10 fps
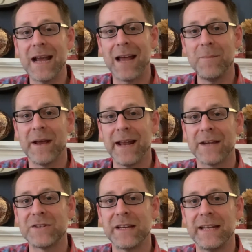I might
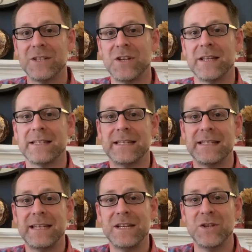actually get a chance to
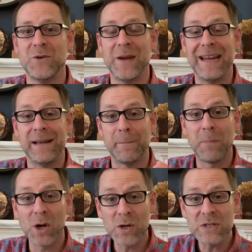see you in
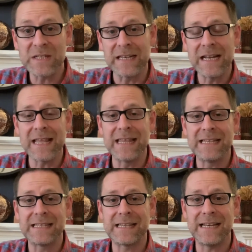person
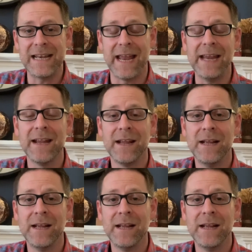this Sunday